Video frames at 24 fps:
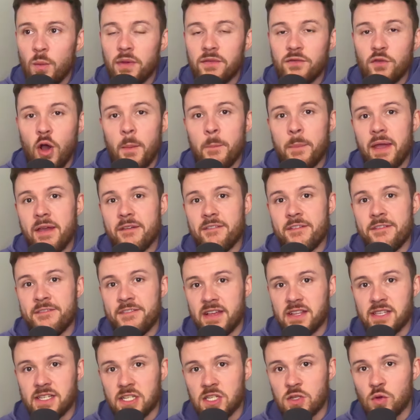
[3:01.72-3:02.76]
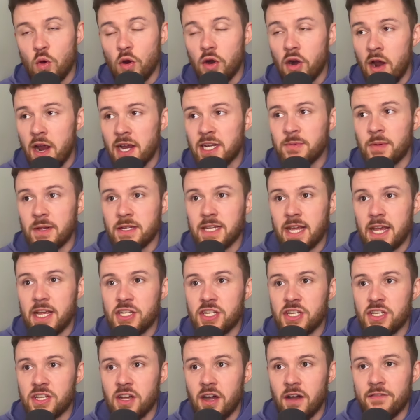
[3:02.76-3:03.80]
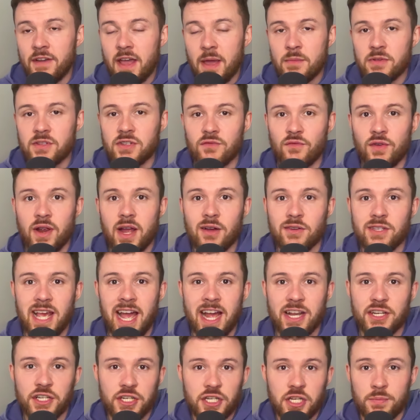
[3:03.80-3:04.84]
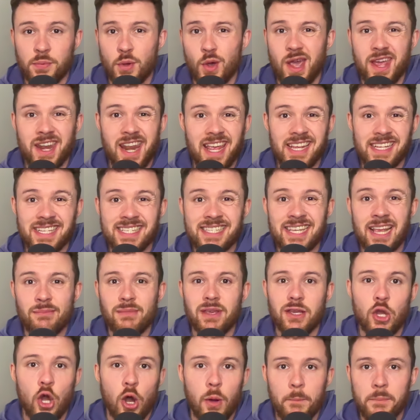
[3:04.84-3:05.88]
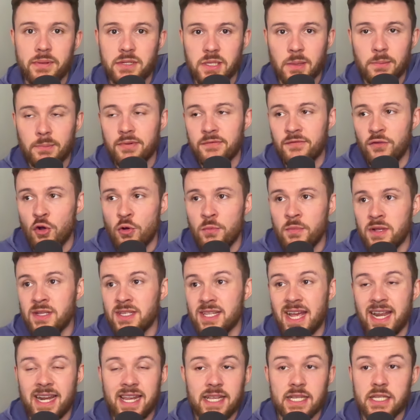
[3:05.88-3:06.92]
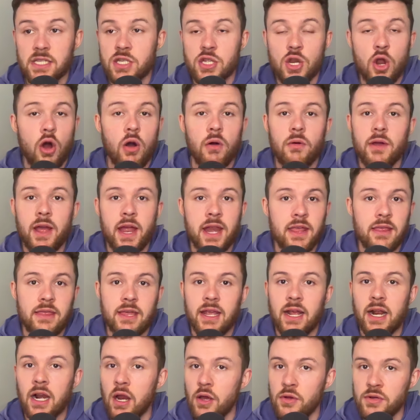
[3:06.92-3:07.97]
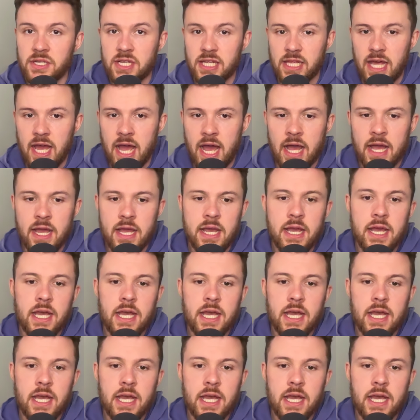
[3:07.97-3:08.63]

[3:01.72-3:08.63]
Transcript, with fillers: we've got a bit of a fitter squad, our expectations are for Emerson Royal to actually just put in a semi competent performance, and he's not anything close to that.